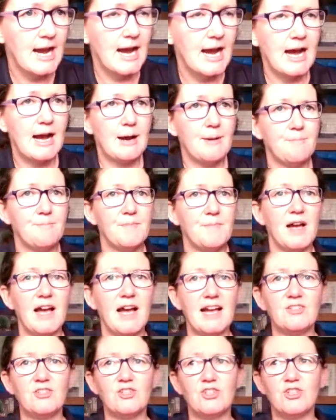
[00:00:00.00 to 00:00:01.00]

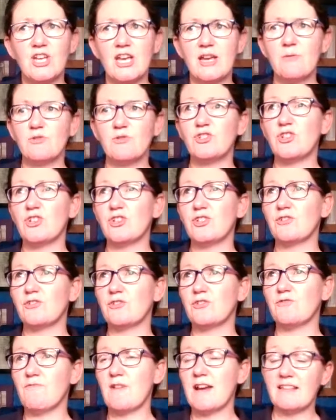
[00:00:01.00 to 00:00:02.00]
And she was just
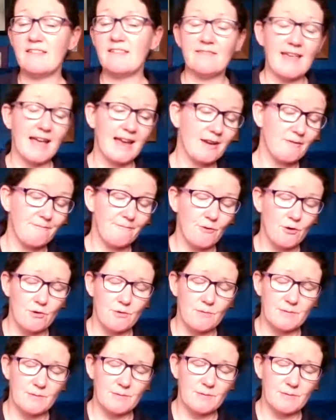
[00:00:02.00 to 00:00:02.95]
really thankful.